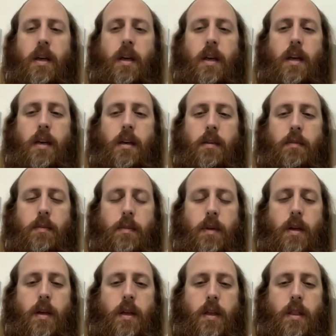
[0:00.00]
um,
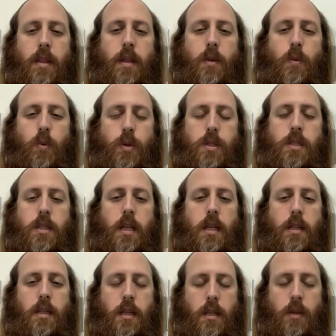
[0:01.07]
that was
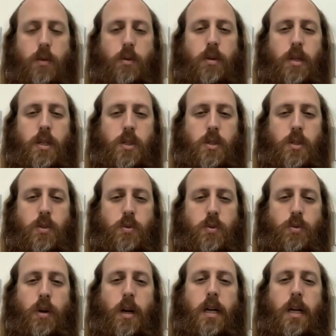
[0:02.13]
standing to his
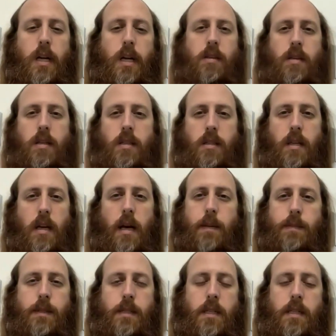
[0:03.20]
right in the
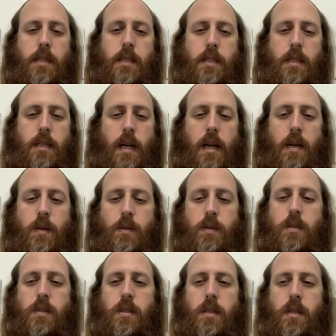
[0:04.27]
ups and in the
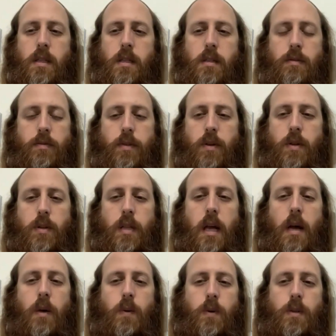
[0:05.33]
downs, in the difficult
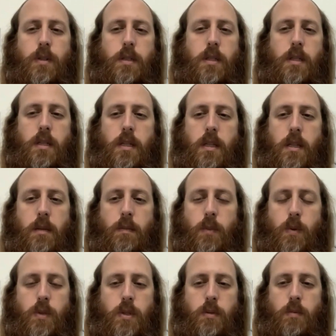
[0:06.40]
hours and in the
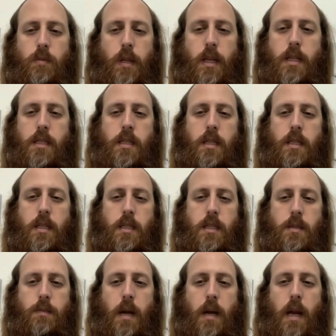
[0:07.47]
most blessed and
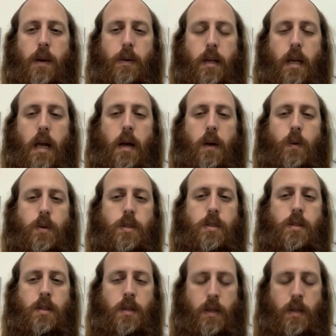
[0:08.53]
inspiring hours.